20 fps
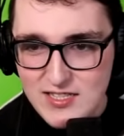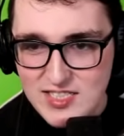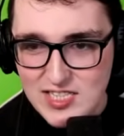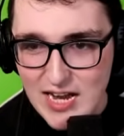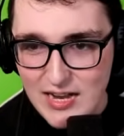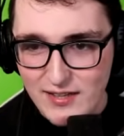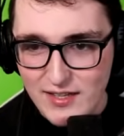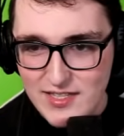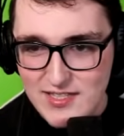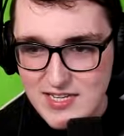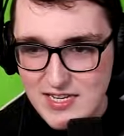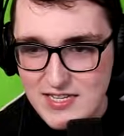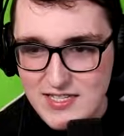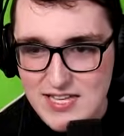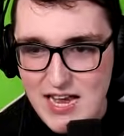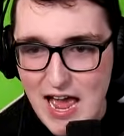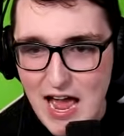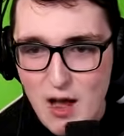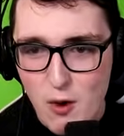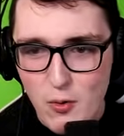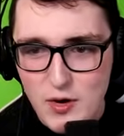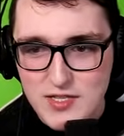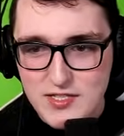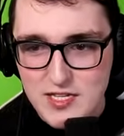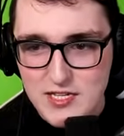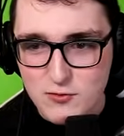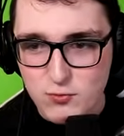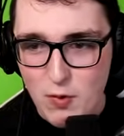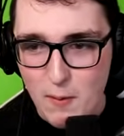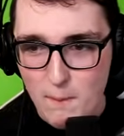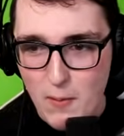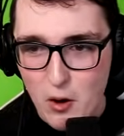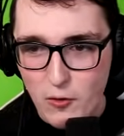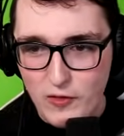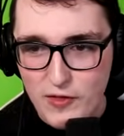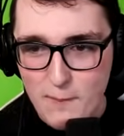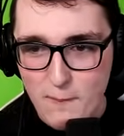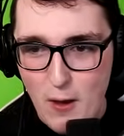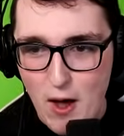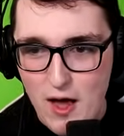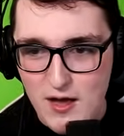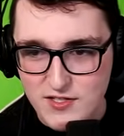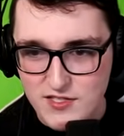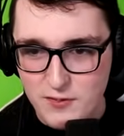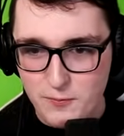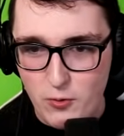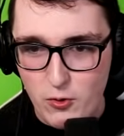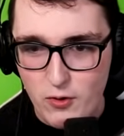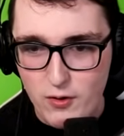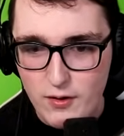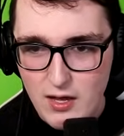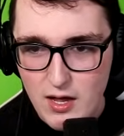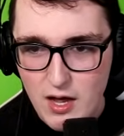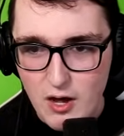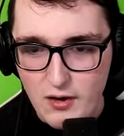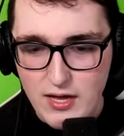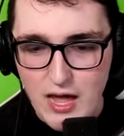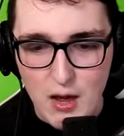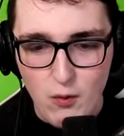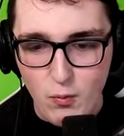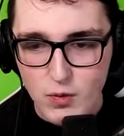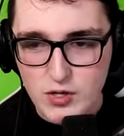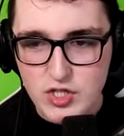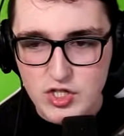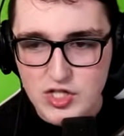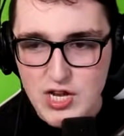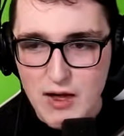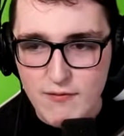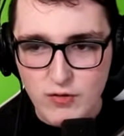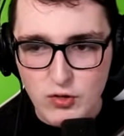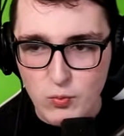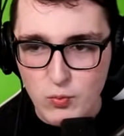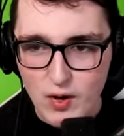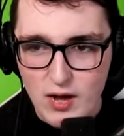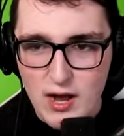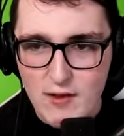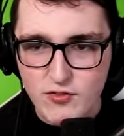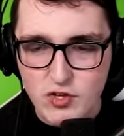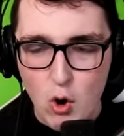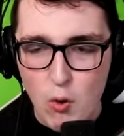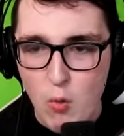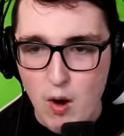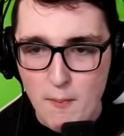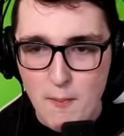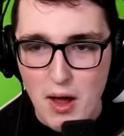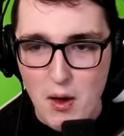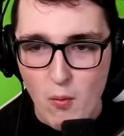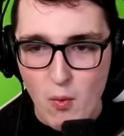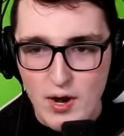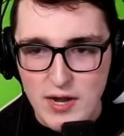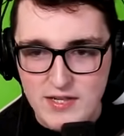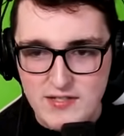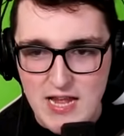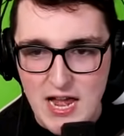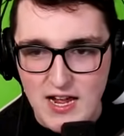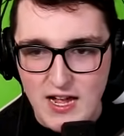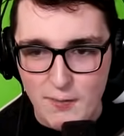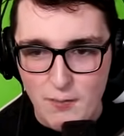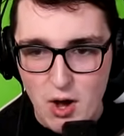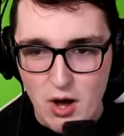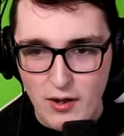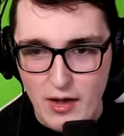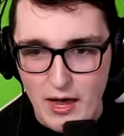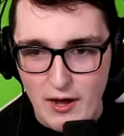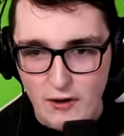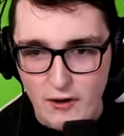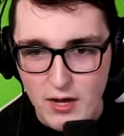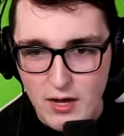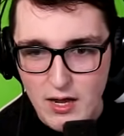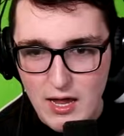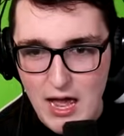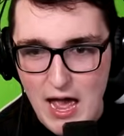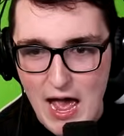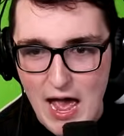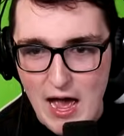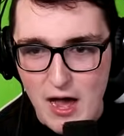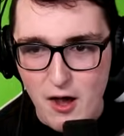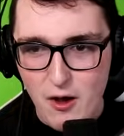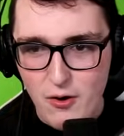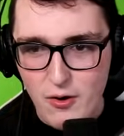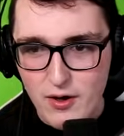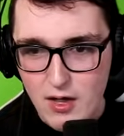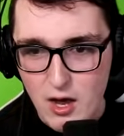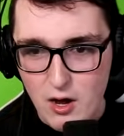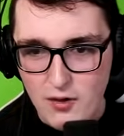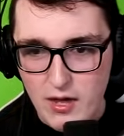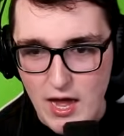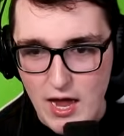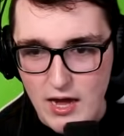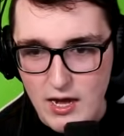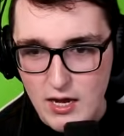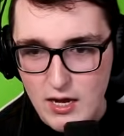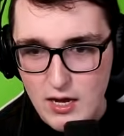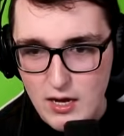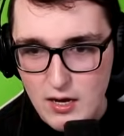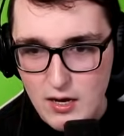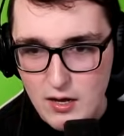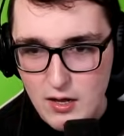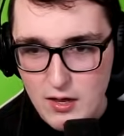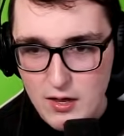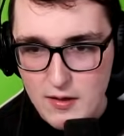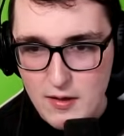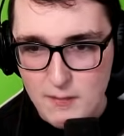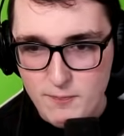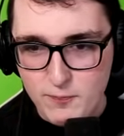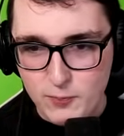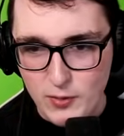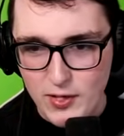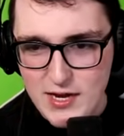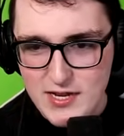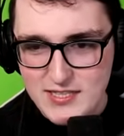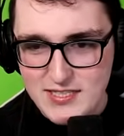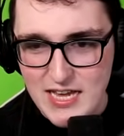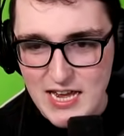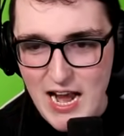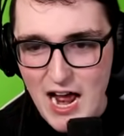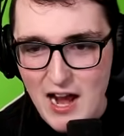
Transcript: skeletons. How is this remotely possible? Okay, we're just having, we're gonna have to go one by one and take them all out. Ow. Okay. Please get